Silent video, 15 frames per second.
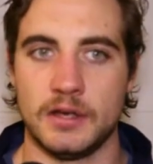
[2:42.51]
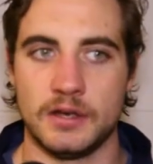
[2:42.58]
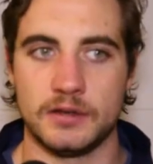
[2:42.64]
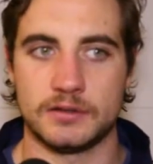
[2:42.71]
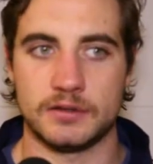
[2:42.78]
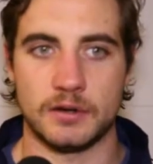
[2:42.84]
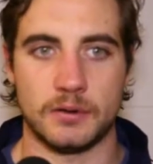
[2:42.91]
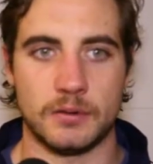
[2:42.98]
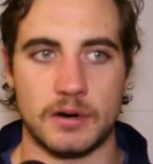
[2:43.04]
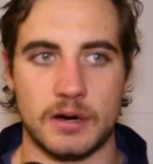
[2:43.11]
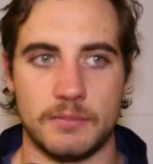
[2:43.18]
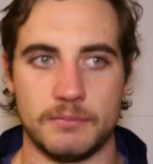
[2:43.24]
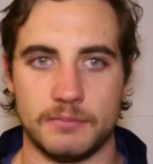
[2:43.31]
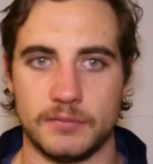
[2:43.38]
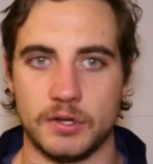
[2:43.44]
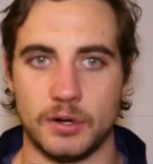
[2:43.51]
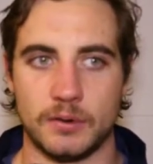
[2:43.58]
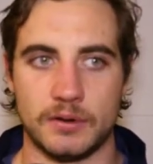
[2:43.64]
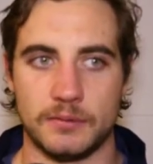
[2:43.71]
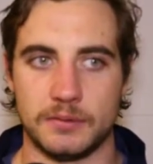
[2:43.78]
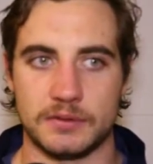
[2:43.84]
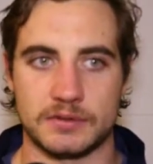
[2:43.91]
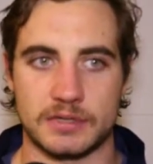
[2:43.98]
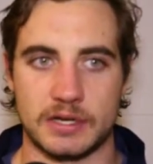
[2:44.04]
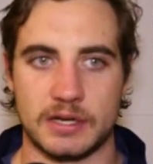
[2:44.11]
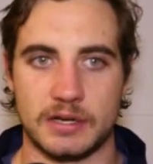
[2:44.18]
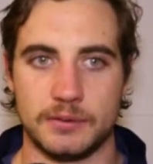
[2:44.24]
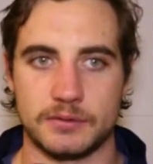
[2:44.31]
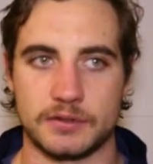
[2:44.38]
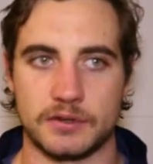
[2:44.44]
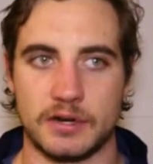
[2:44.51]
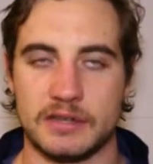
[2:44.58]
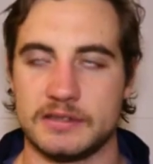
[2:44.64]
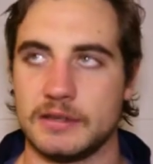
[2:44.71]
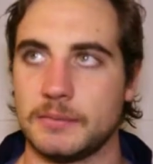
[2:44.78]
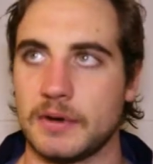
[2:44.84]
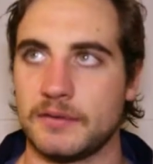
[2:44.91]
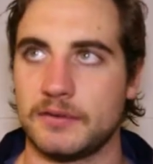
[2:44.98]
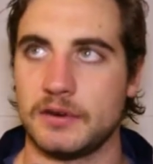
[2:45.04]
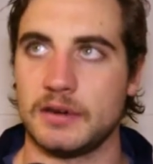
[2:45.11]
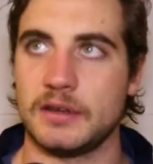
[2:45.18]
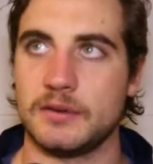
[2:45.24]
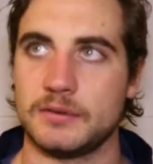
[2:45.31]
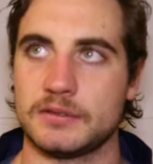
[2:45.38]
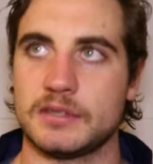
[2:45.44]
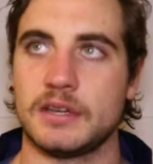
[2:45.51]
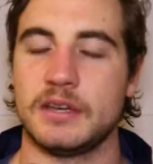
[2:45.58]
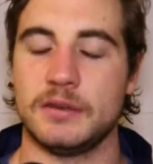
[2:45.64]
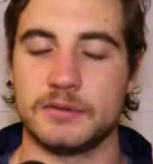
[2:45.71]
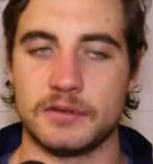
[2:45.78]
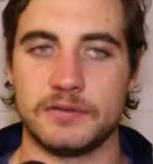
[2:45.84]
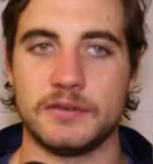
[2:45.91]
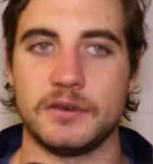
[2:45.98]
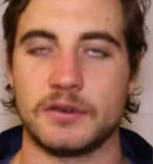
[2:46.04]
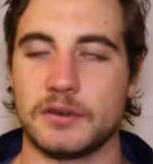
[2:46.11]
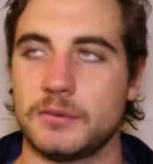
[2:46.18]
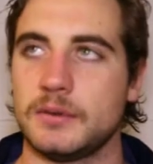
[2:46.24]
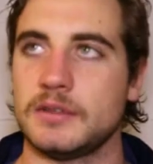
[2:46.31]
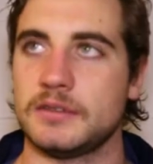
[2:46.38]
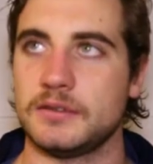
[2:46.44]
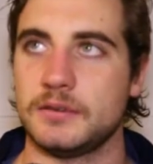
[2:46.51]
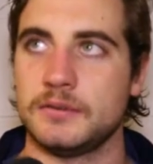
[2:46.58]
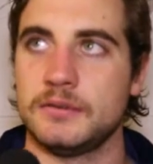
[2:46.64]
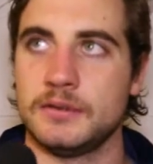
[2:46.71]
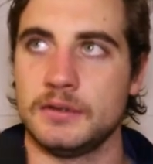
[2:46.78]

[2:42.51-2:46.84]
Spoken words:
So you know, it was a great team effort, and it was a feel good win too.